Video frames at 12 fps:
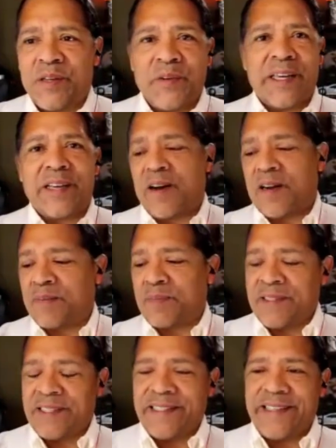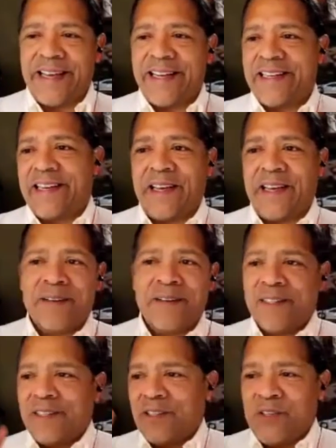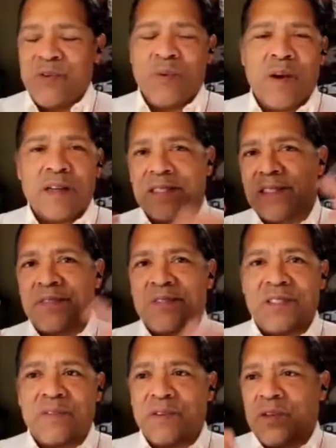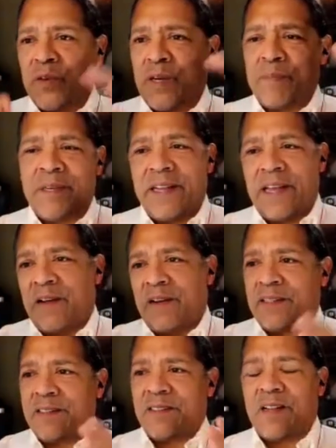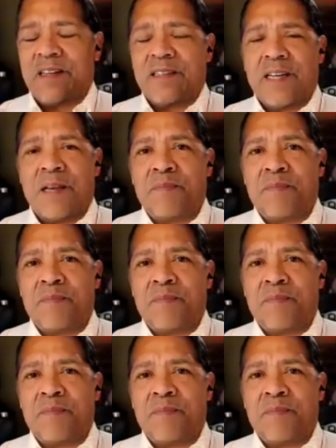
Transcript: Don't get caught up in the day-to-day nuances of silver going up and down, because a lot of times